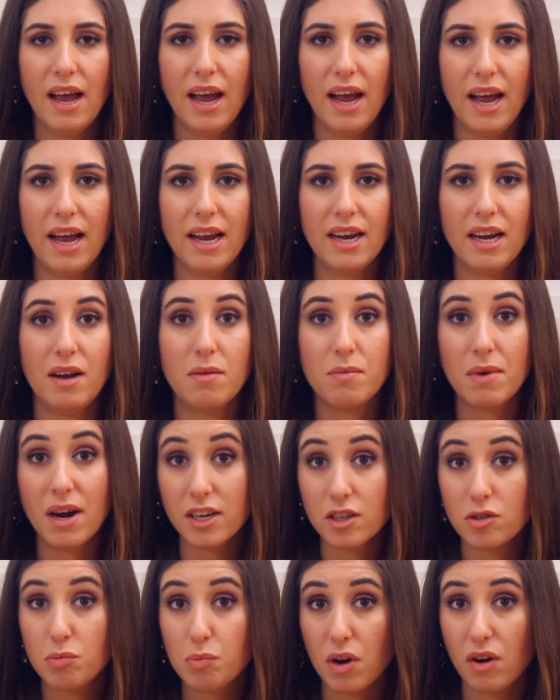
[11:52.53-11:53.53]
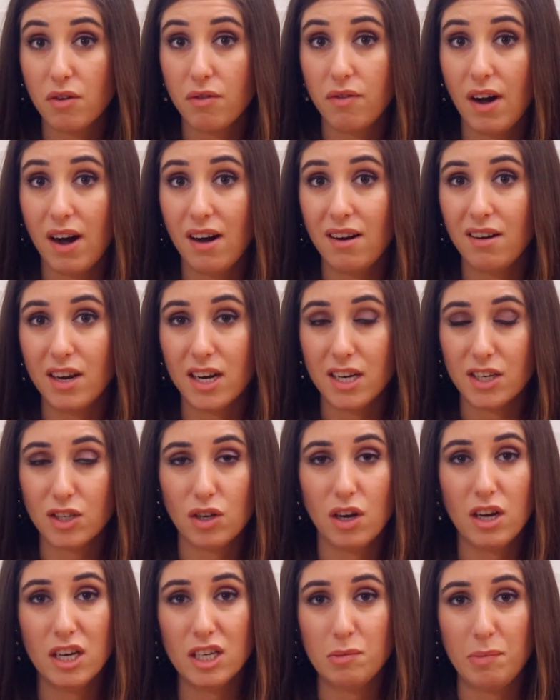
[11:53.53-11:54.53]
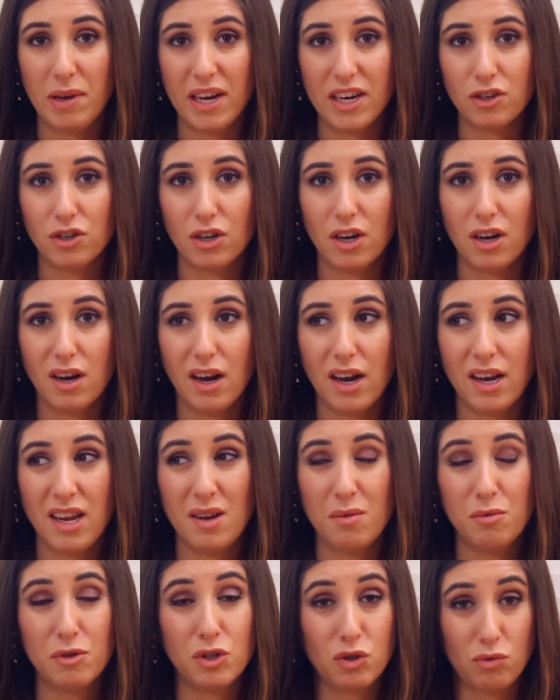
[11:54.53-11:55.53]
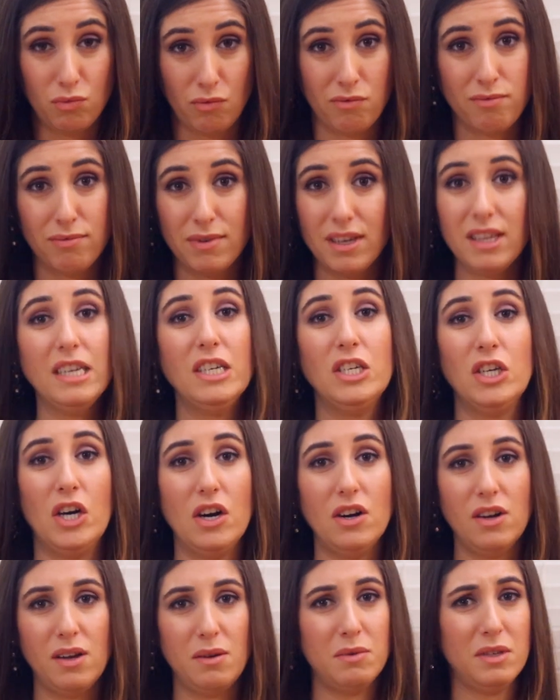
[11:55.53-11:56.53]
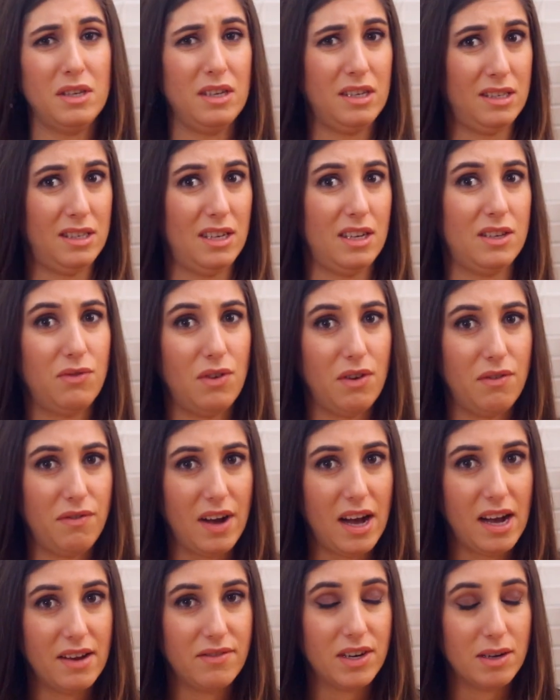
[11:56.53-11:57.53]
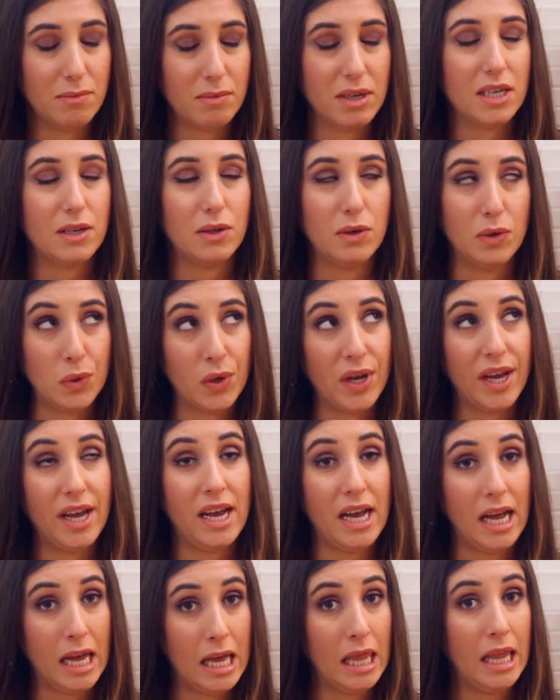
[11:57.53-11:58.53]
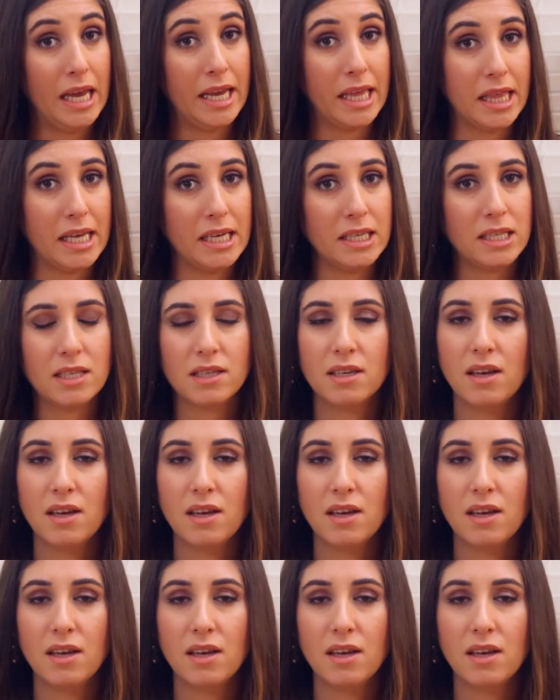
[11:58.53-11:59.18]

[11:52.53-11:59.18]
And I read his profile and I saw his picture, and he was really tall. He was 6'5", and I'm like, okay, I like this.